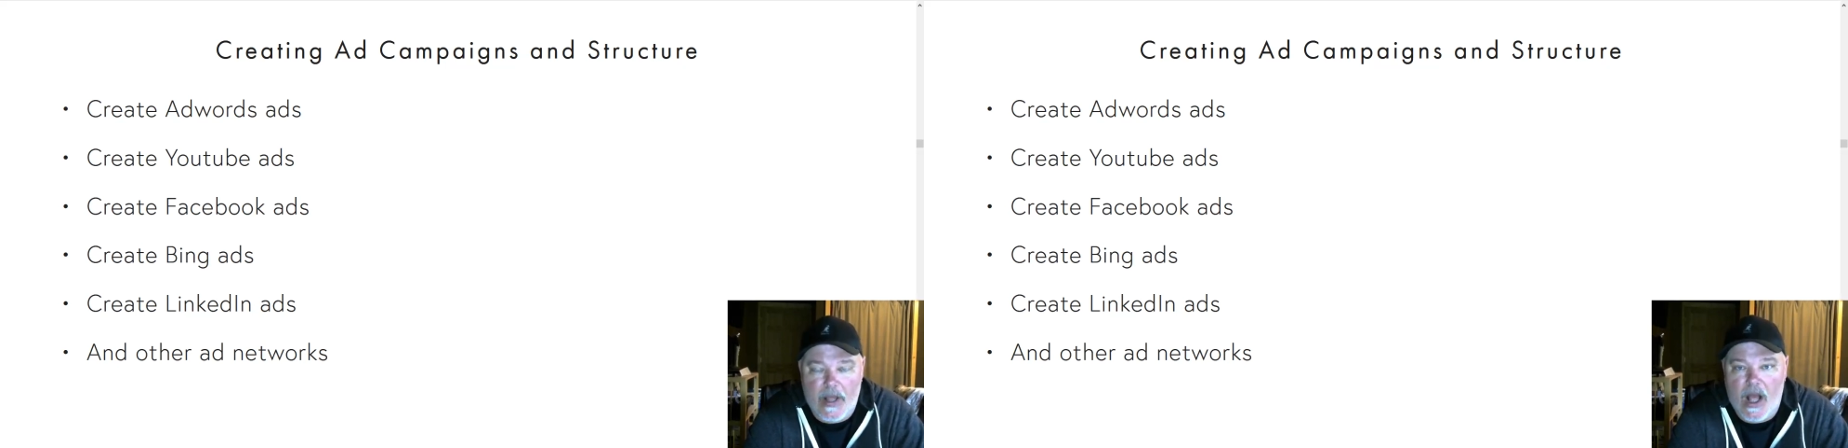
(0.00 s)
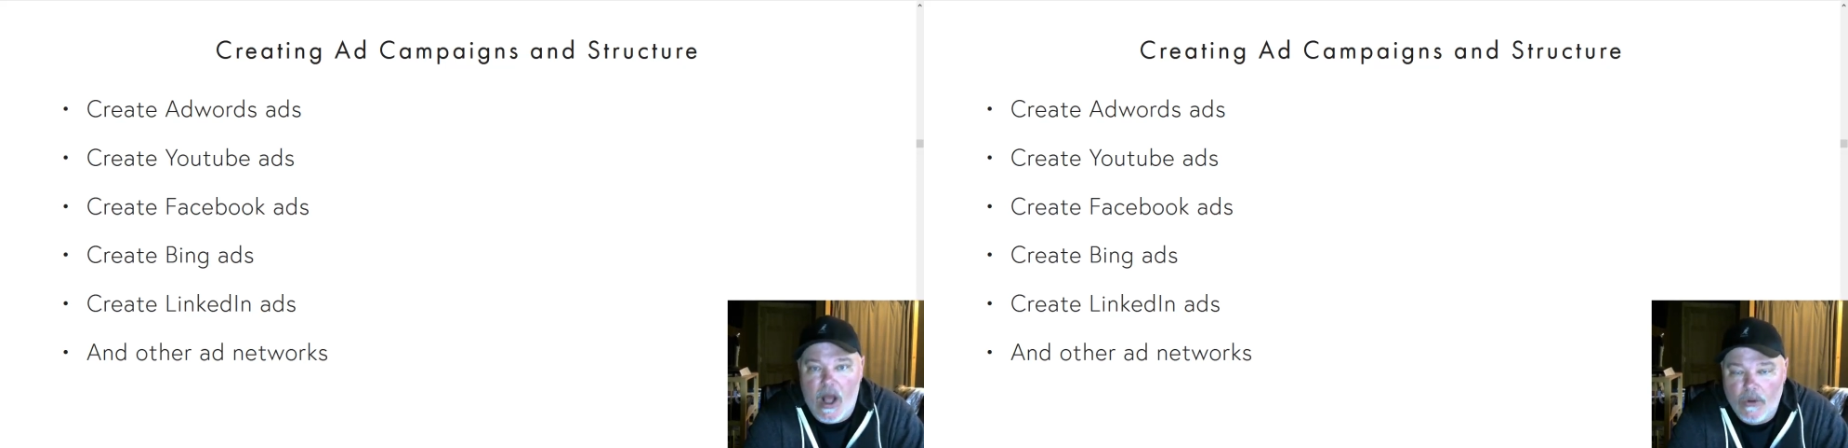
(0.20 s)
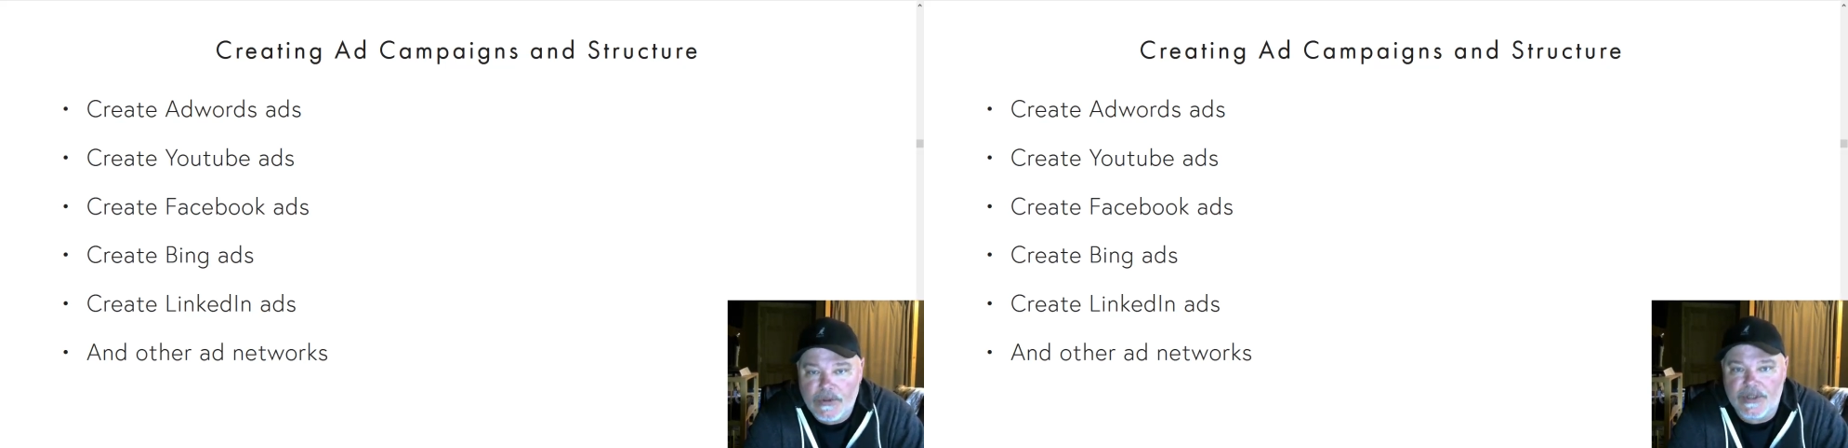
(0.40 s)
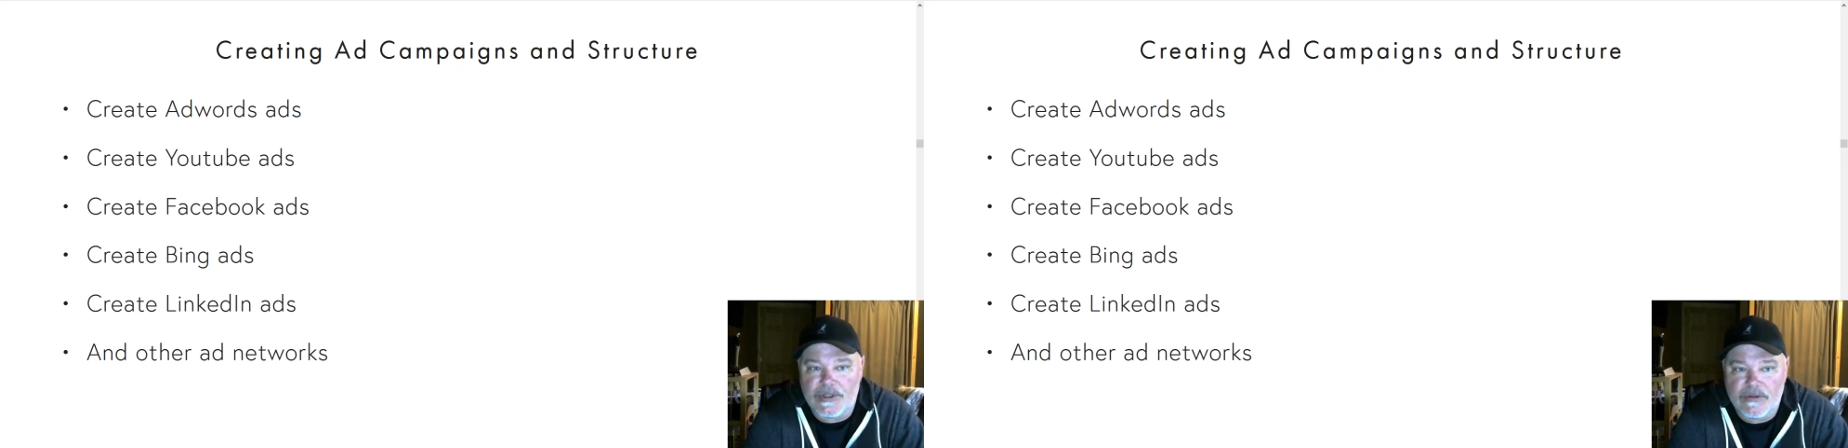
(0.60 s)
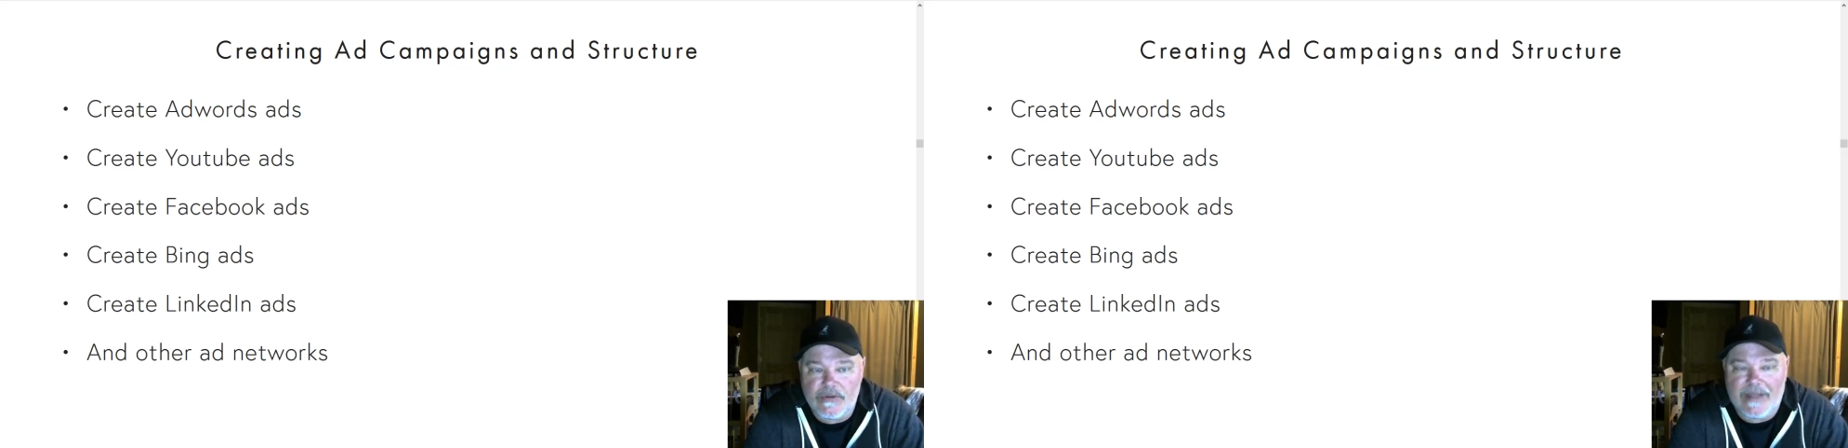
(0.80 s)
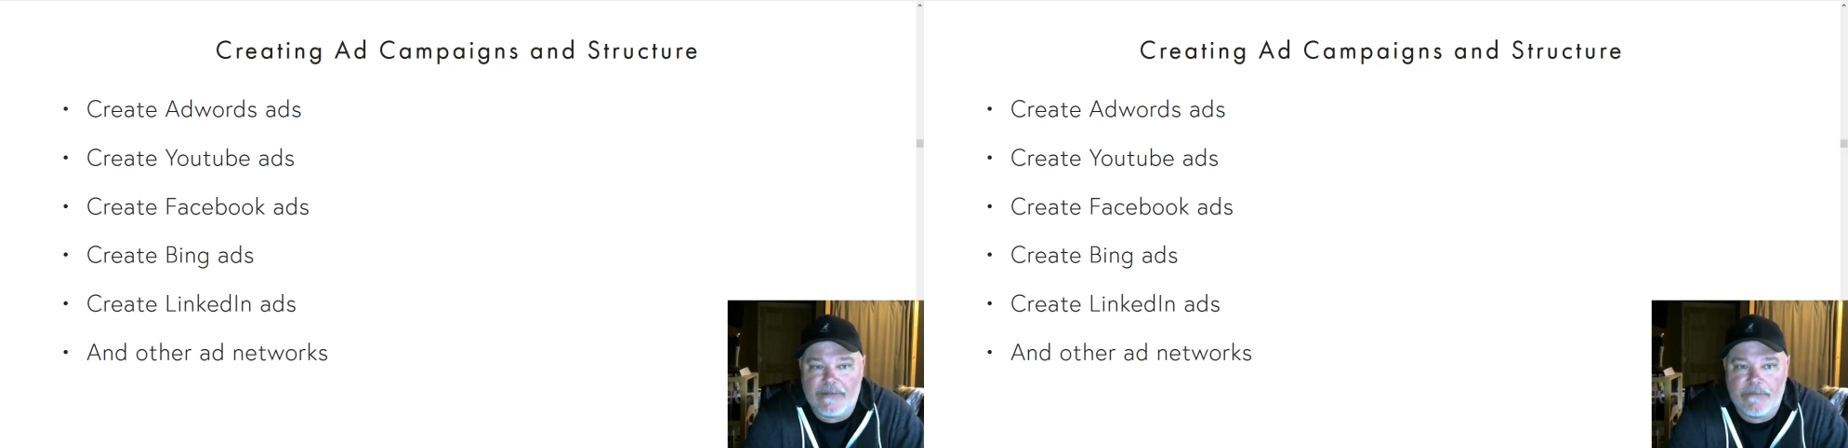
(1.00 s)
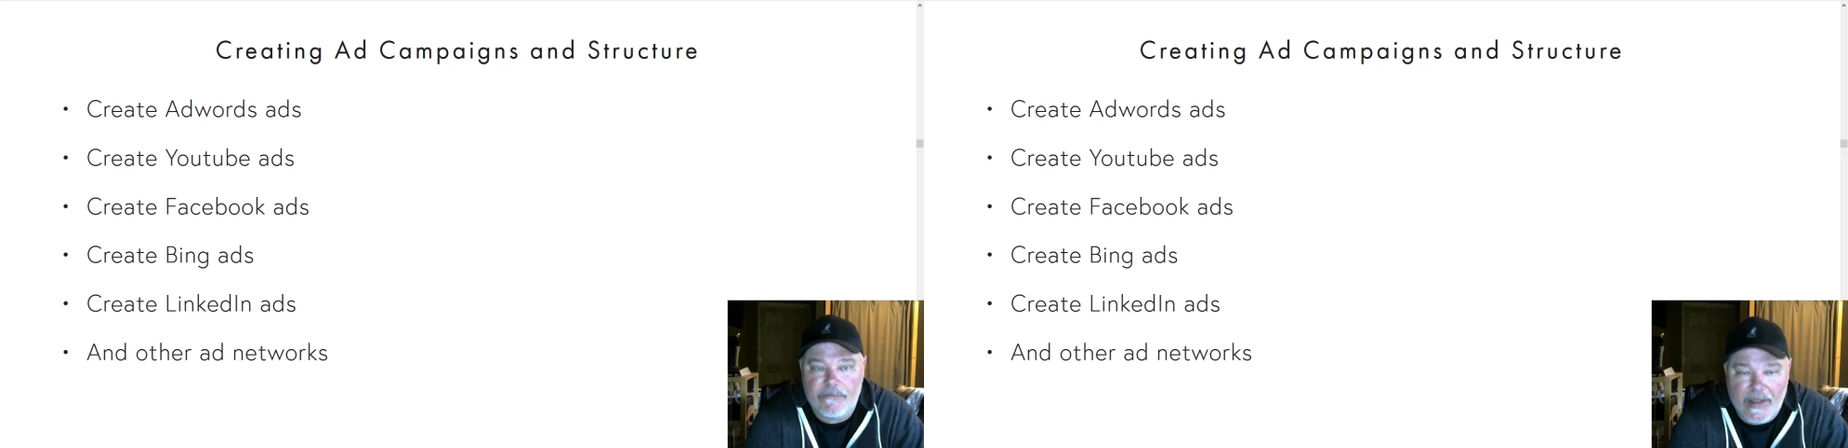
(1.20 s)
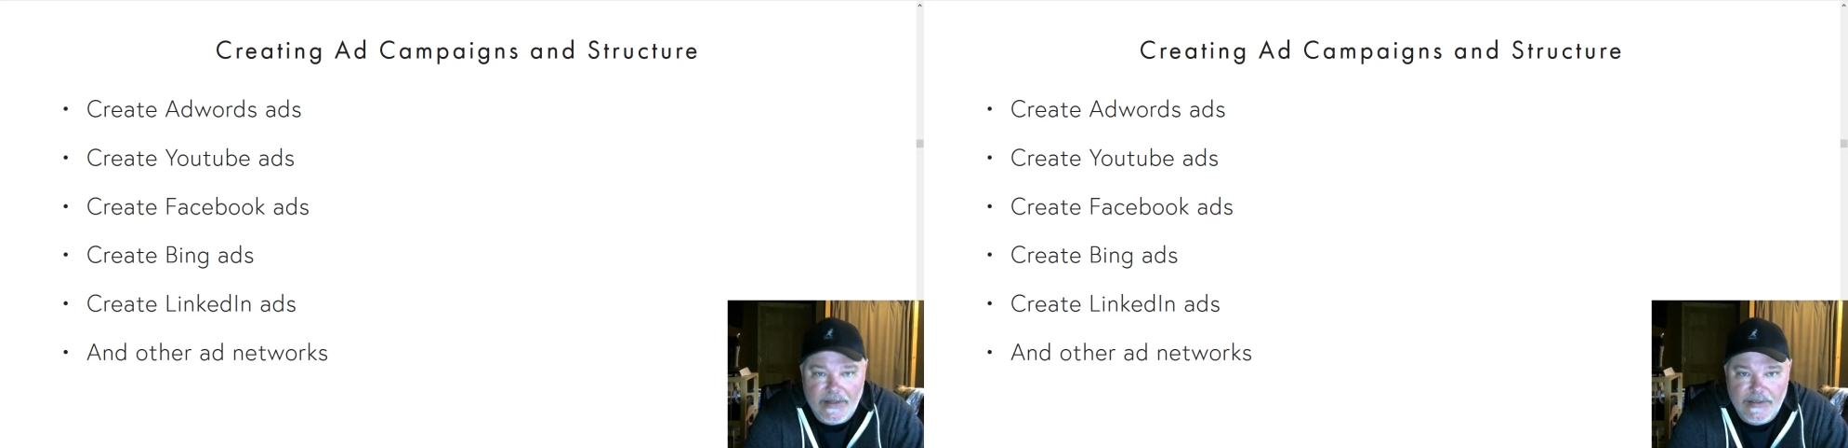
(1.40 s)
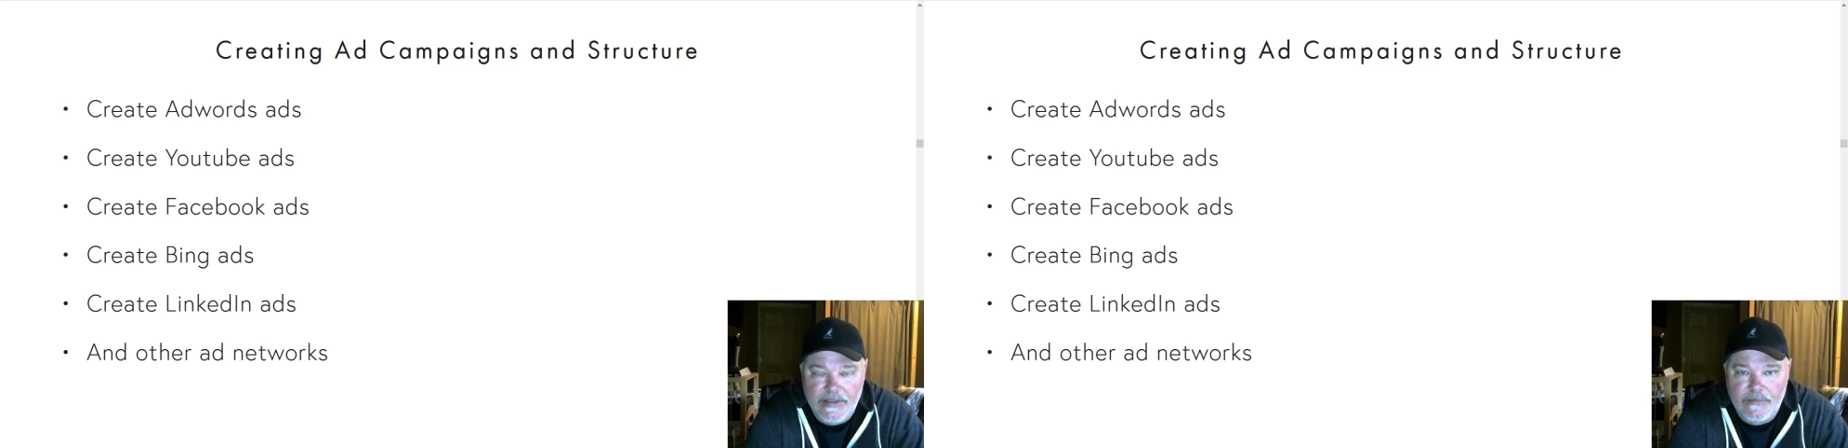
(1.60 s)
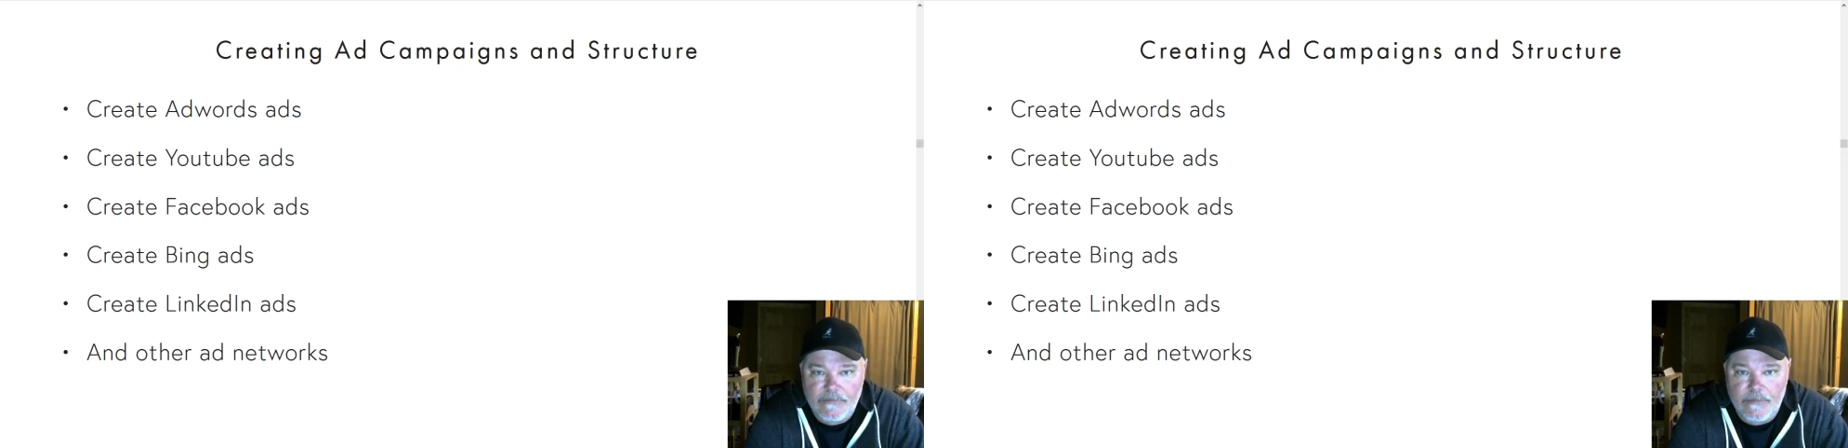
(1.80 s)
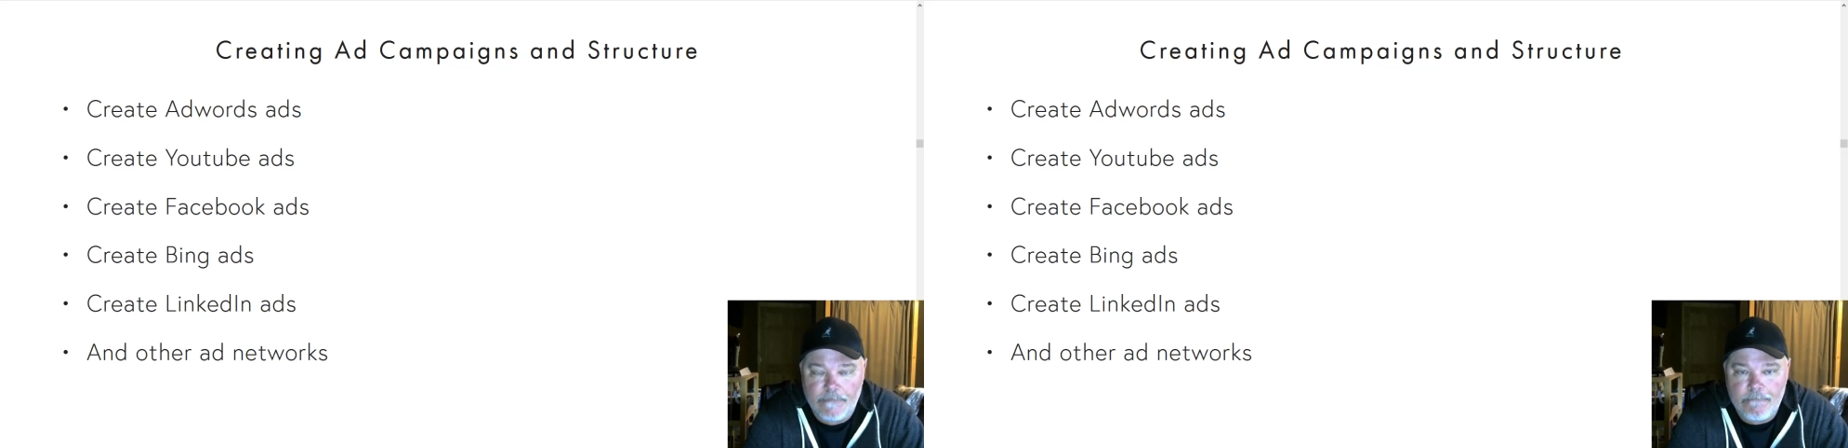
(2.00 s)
how to do effective